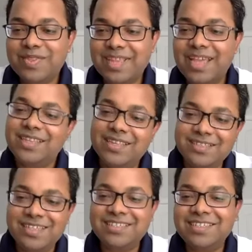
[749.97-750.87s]
And
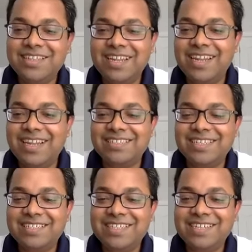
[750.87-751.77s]
then yes, Leonard
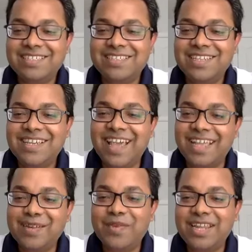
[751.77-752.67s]
says yes, and
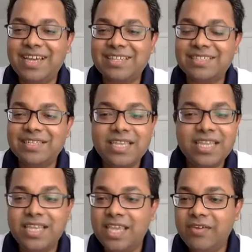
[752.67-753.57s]
then Penny asks,
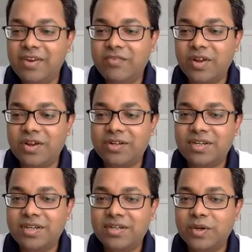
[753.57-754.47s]
"Even if you are
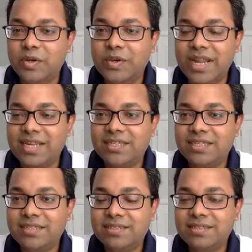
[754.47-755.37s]
not good at
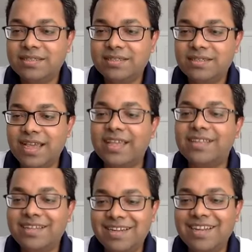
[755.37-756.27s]
it?" And
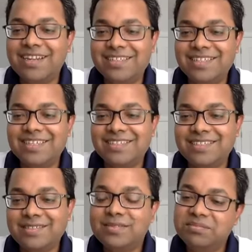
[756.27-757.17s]
then Leonard says
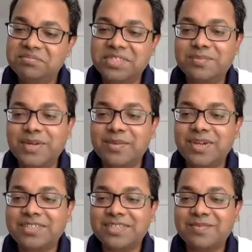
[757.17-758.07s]
yes, pretty
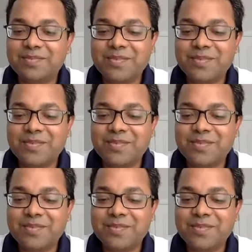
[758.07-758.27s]
much.